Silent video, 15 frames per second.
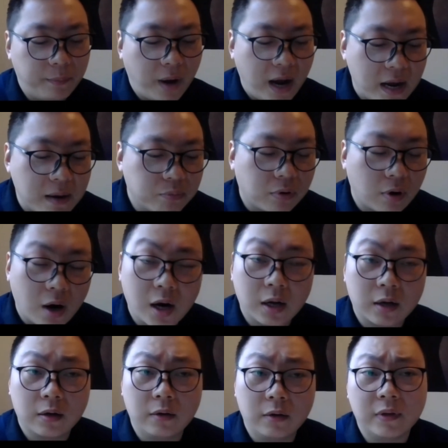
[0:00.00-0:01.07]

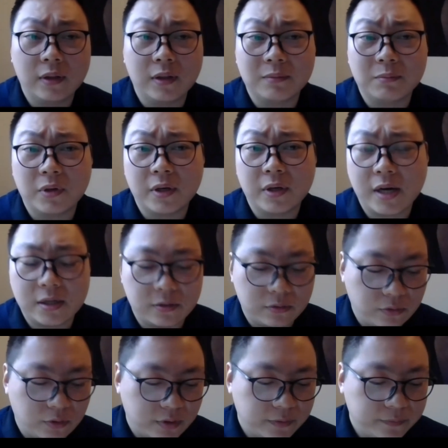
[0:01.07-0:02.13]
byproduct of the liberal
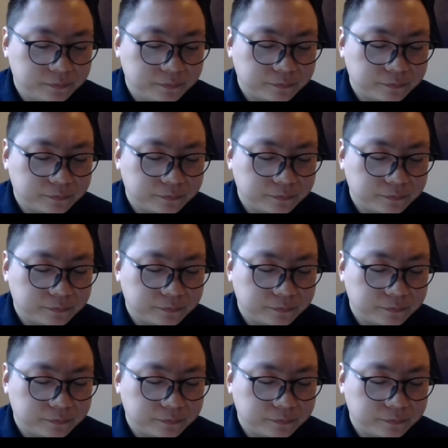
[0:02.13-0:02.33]
international order.